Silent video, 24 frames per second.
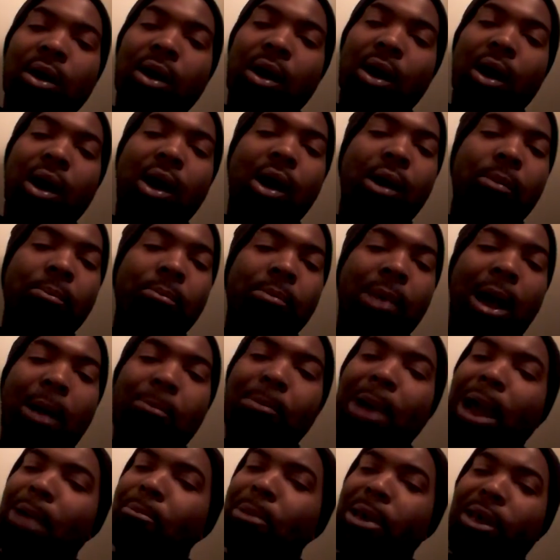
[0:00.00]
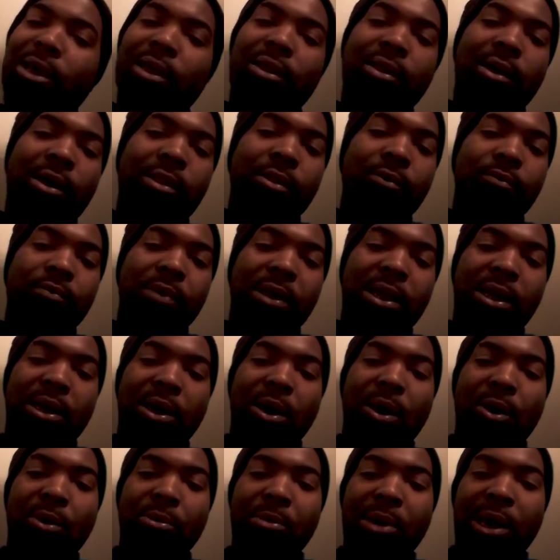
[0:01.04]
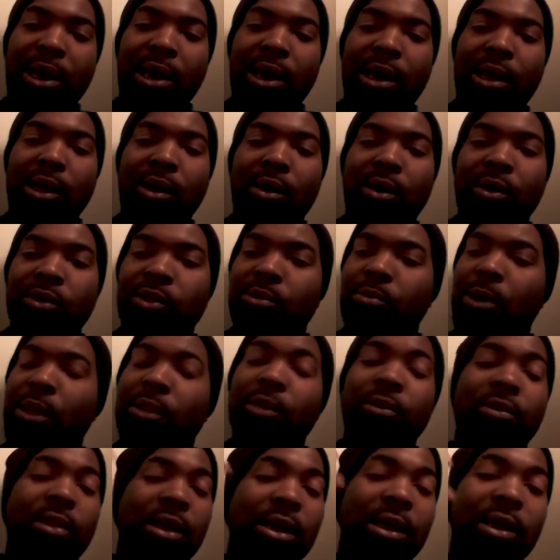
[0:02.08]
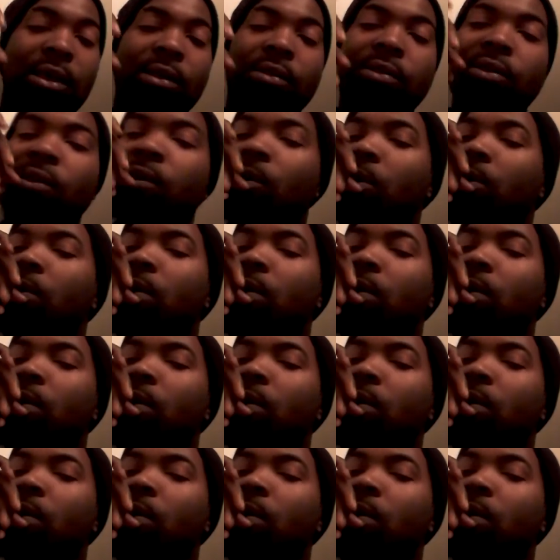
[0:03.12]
I might make another video, man, on some other things.